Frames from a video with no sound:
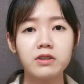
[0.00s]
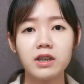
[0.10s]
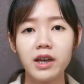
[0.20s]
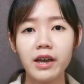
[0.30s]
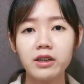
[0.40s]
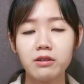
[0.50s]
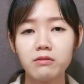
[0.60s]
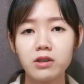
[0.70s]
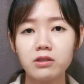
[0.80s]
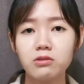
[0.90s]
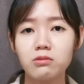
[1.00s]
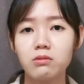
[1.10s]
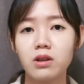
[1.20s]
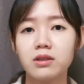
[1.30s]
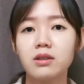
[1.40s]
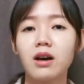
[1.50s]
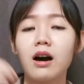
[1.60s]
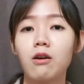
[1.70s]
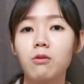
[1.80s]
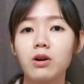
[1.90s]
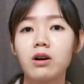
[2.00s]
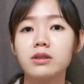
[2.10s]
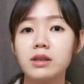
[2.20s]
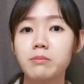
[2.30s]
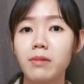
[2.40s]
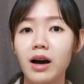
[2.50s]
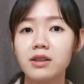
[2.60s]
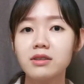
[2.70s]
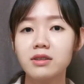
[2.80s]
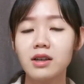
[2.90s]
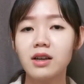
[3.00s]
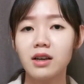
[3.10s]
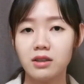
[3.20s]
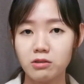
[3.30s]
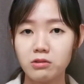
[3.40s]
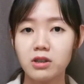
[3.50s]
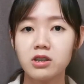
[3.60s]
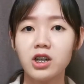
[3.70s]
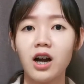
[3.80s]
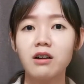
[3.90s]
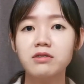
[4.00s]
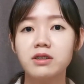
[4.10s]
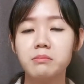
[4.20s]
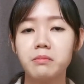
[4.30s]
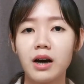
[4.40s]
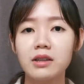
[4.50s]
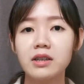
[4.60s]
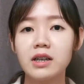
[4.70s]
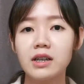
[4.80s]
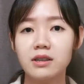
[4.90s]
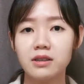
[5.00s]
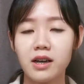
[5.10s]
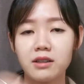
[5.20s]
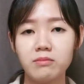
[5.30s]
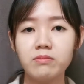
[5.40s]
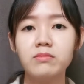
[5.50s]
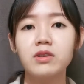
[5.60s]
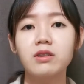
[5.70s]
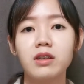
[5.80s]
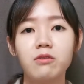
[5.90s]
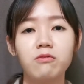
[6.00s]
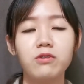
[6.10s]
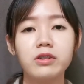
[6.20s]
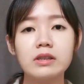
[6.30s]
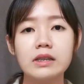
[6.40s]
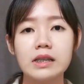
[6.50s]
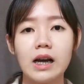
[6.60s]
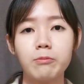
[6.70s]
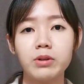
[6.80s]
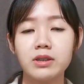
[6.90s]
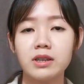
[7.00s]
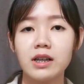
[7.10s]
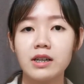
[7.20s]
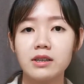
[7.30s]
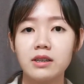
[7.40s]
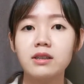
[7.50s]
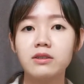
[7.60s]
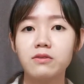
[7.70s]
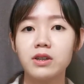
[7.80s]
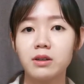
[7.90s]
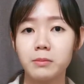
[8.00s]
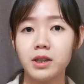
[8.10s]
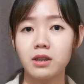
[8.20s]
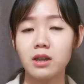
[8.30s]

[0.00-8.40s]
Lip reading: caregivers towards our demands, to the child's demand, that influence their personality development.